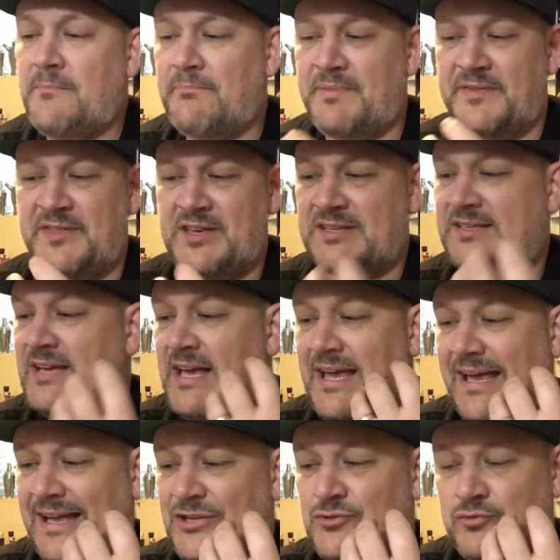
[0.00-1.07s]
But this,
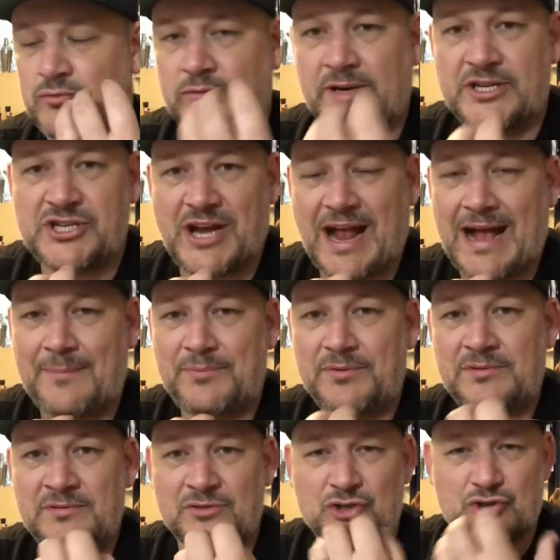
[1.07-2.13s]
it's rich
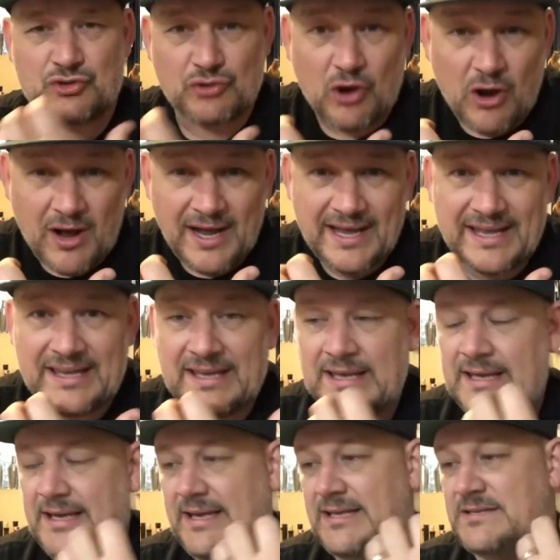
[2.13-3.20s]
apple, dry,
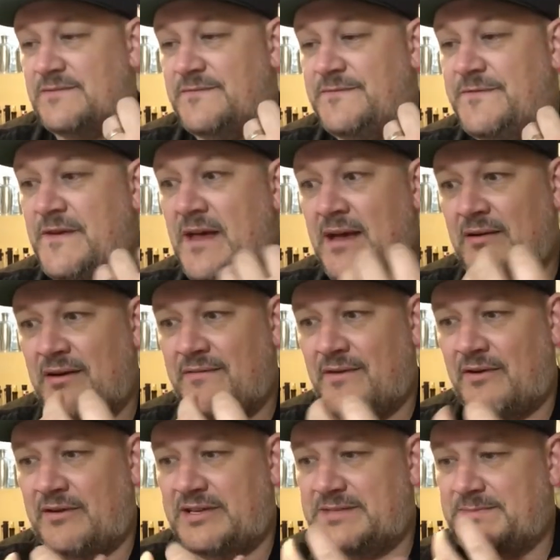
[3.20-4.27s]
it's very,
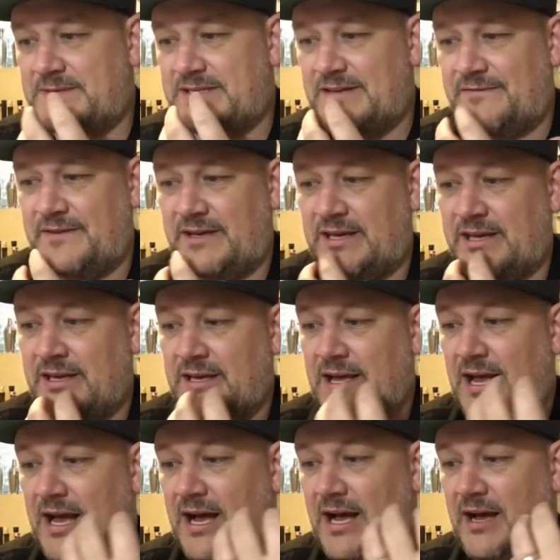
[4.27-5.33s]
very specific
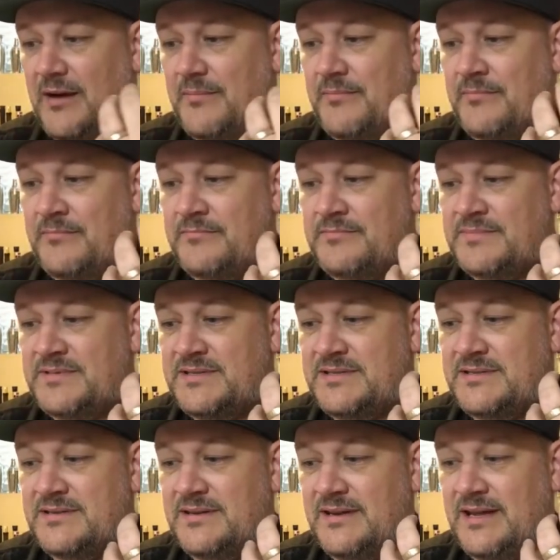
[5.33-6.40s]
um,
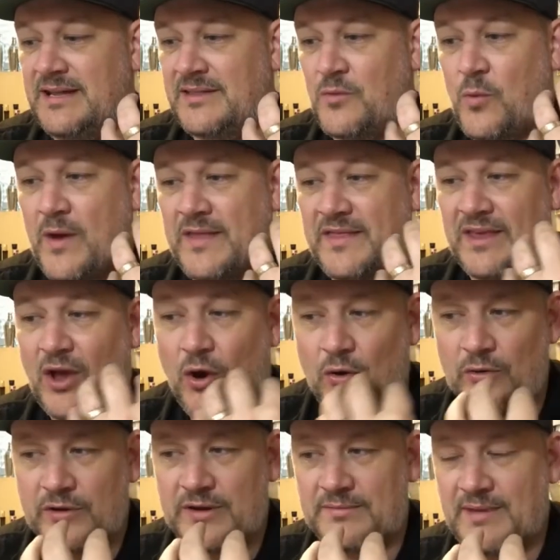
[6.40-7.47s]
in the way the
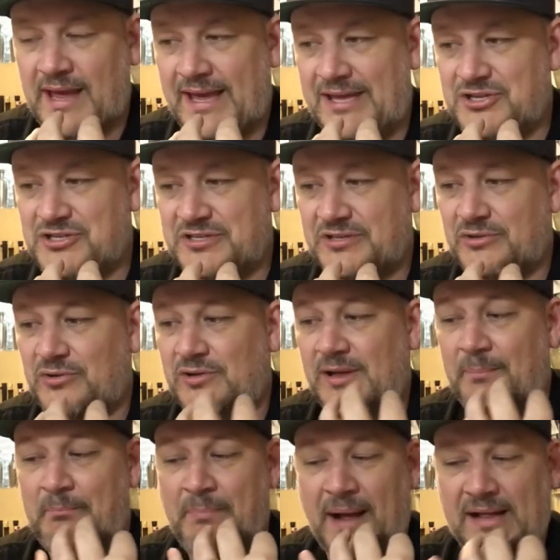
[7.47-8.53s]
oak ages it all
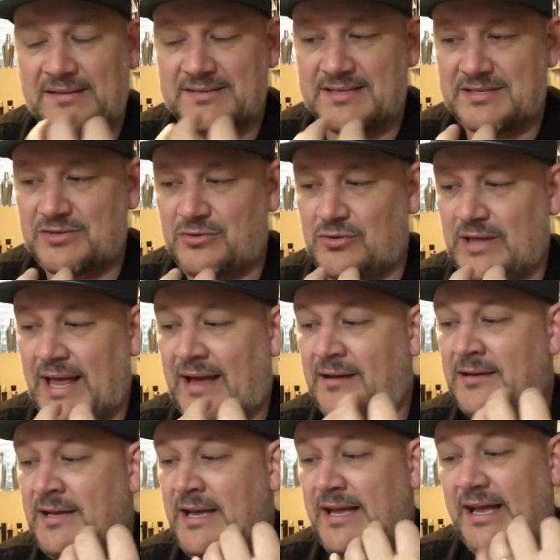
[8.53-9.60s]
and balances it all
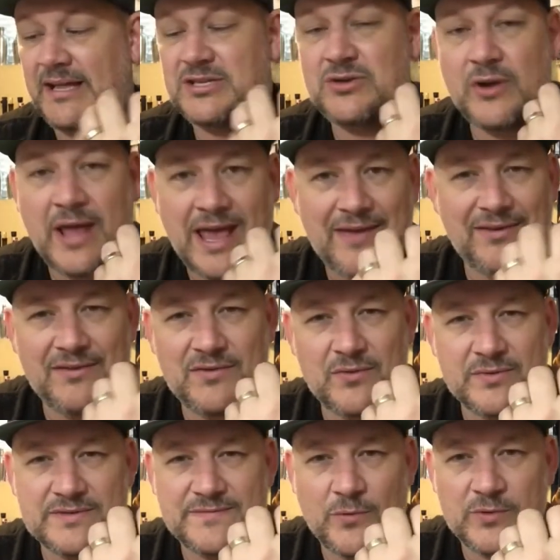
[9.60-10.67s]
out. It's not heavy, even
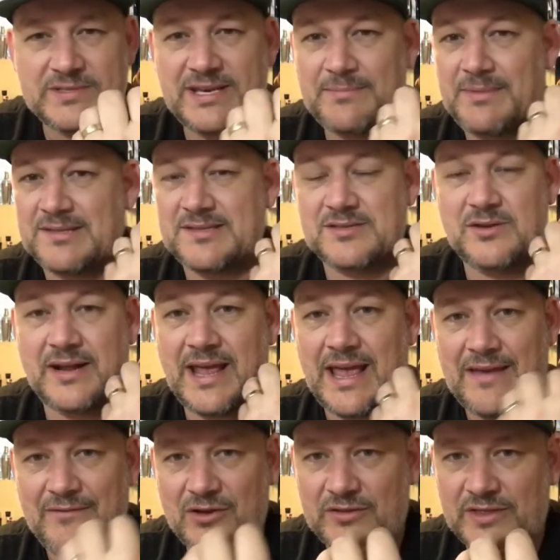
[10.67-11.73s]
though it's fourteen months, it's not
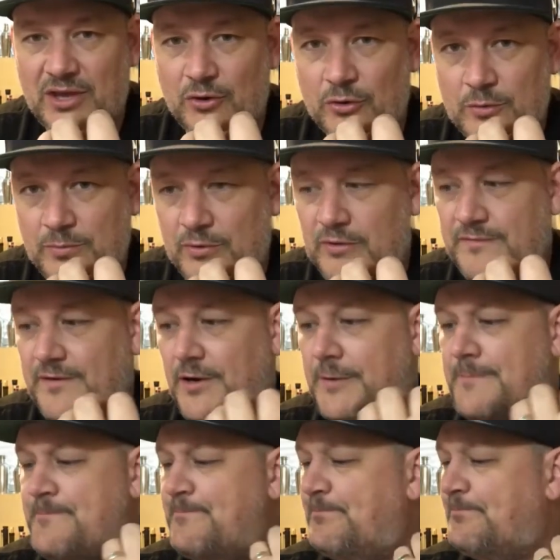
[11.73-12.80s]
heavy on the oak
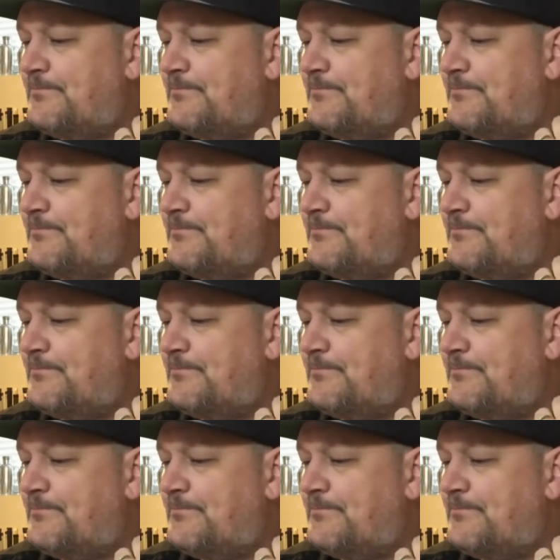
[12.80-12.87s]
profile.